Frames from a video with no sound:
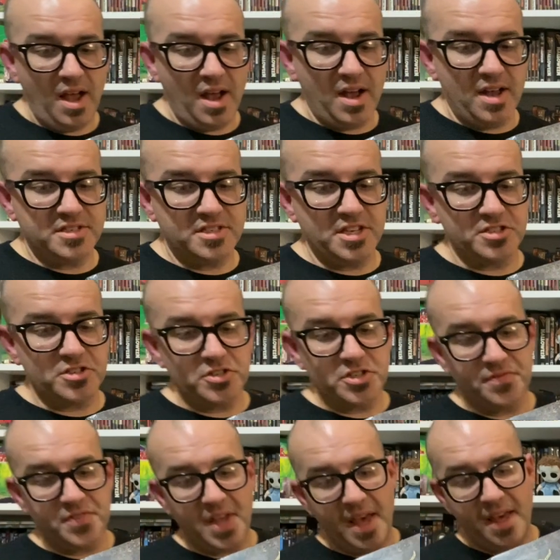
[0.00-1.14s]
Sisters
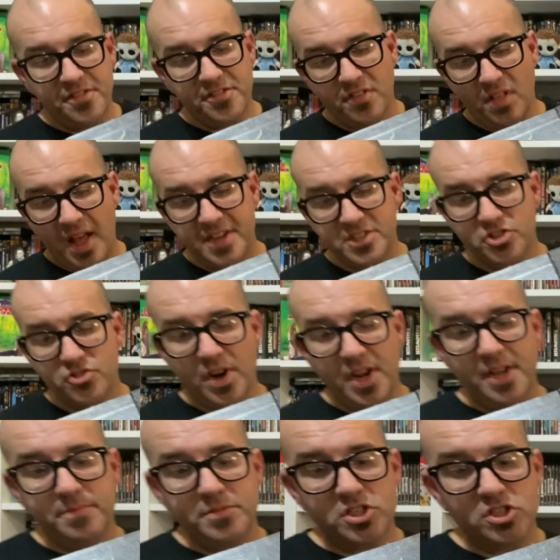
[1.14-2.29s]
of Death, Slash
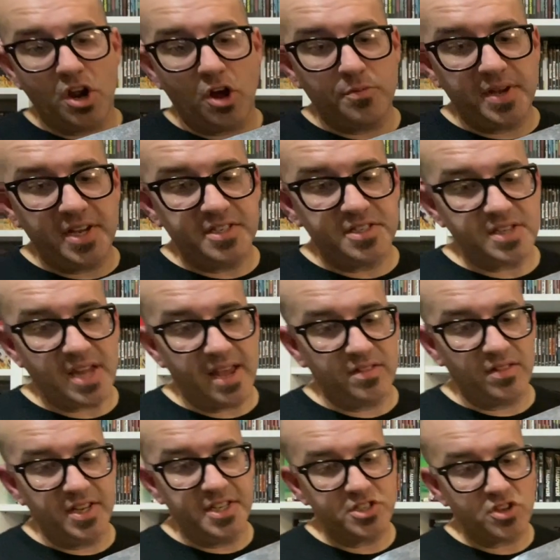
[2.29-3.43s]
Dreams, Snow Beast,
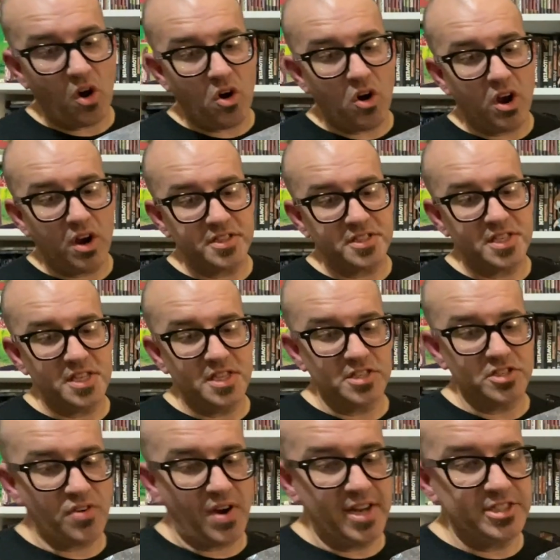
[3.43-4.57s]
Stanley, Star Odyssey, The
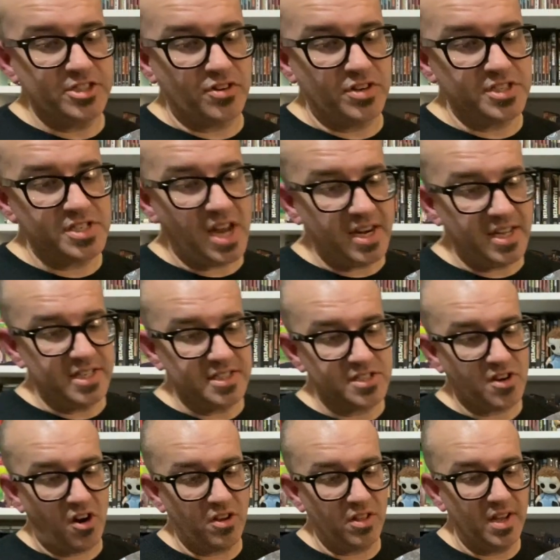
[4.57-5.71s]
Stranger, A Study in
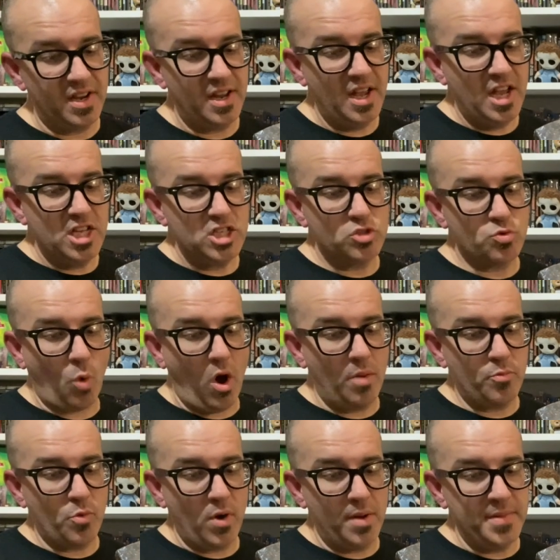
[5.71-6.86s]
Scarlet,
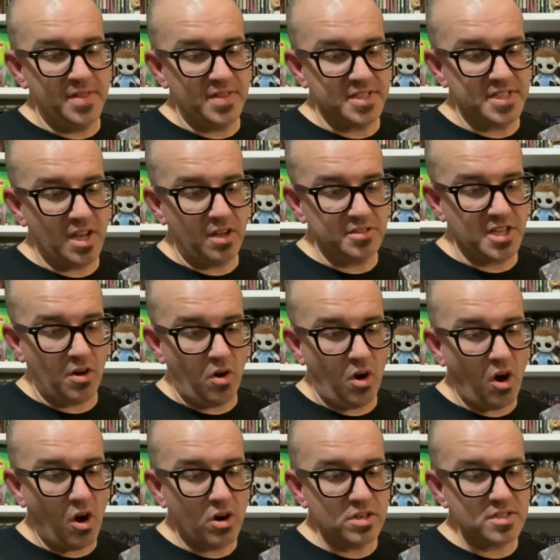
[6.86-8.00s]
Swamp Women, The Telltale
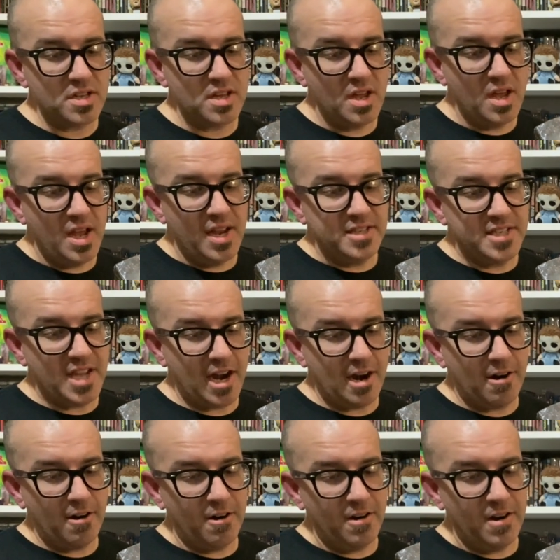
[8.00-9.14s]
Heart,
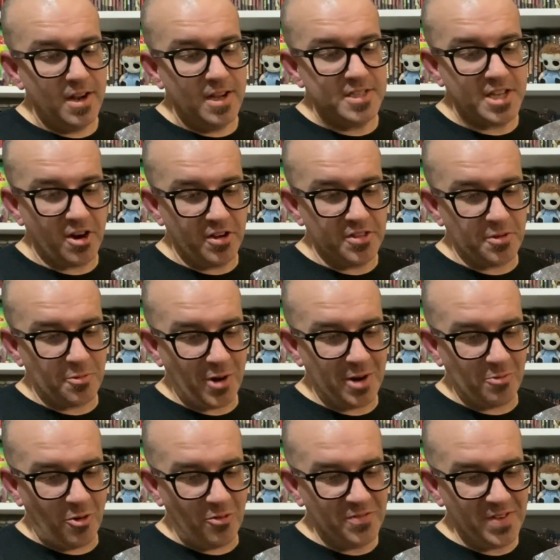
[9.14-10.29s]
Terror, Terror at the Red
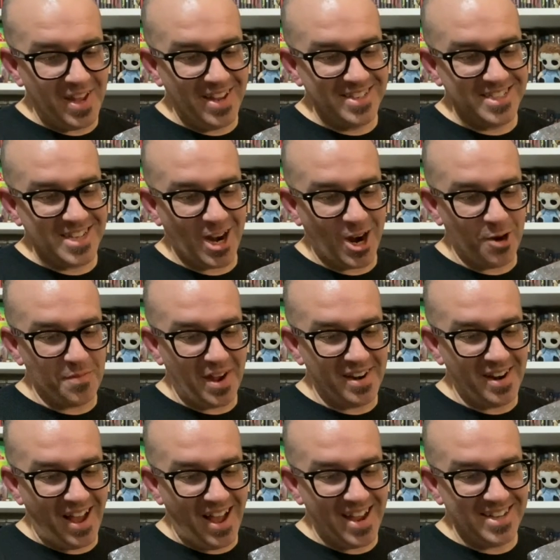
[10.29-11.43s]
Wolf Inn, Terror by
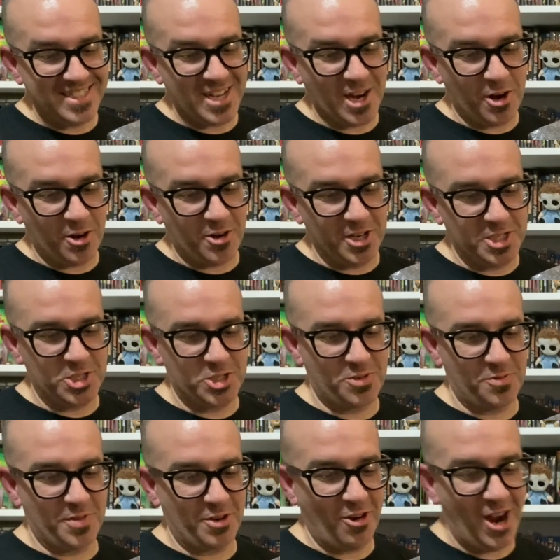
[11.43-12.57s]
Night, Terror Creatures
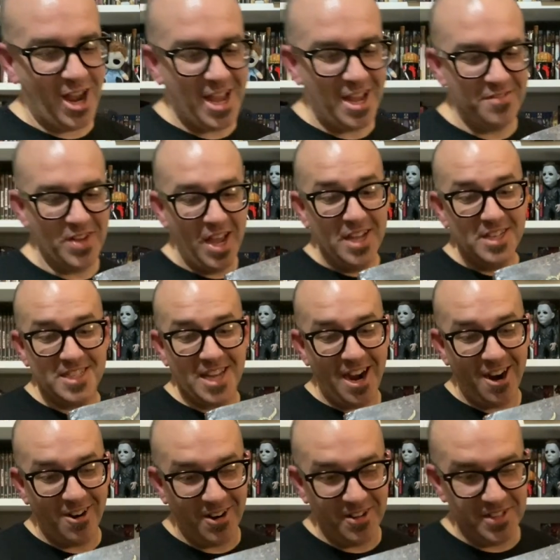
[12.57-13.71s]
from the Grave,
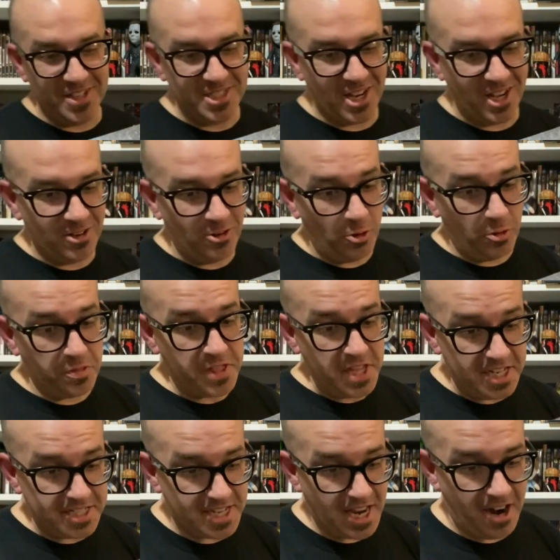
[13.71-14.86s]
Terror in the Jungle,
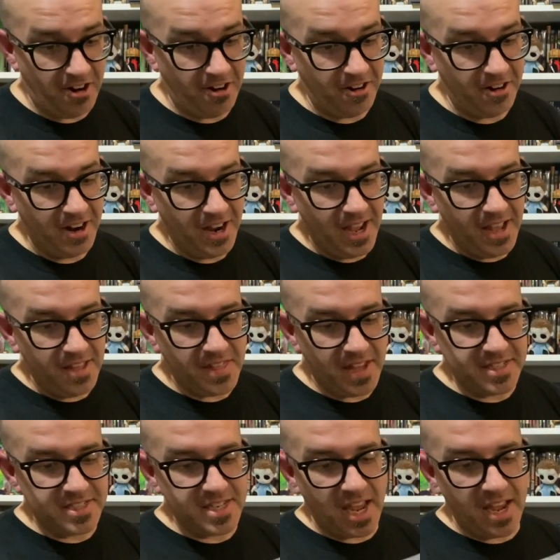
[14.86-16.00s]
The Terror, They
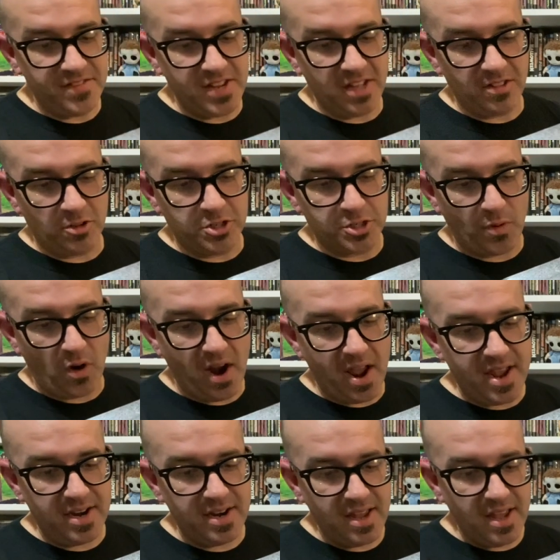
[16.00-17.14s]
Saved Hitler's
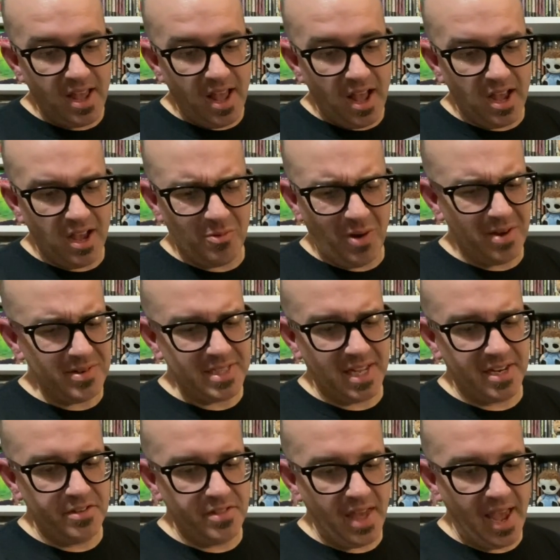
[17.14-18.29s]
Brain. Why would they
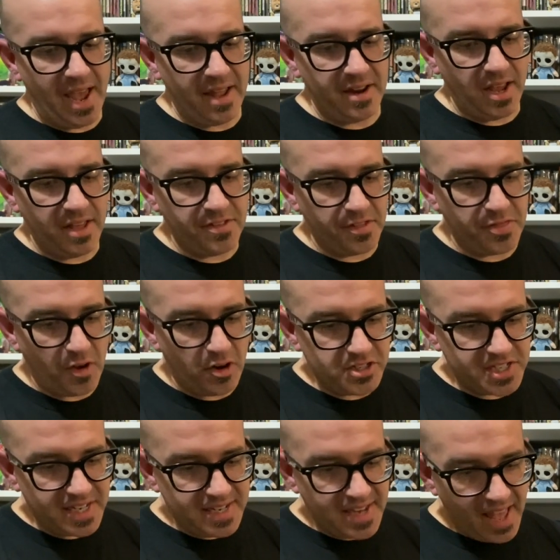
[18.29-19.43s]
do that? The
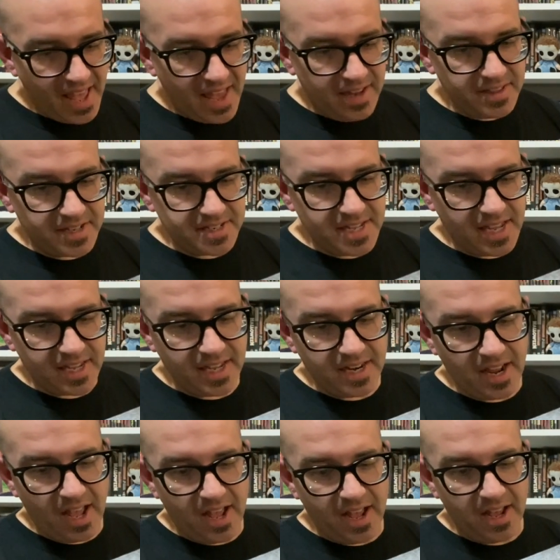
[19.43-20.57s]
Thirsty Dead, The
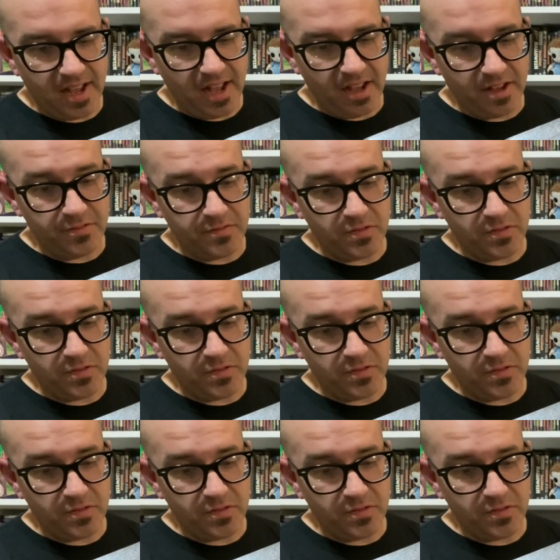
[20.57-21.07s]
Ticket of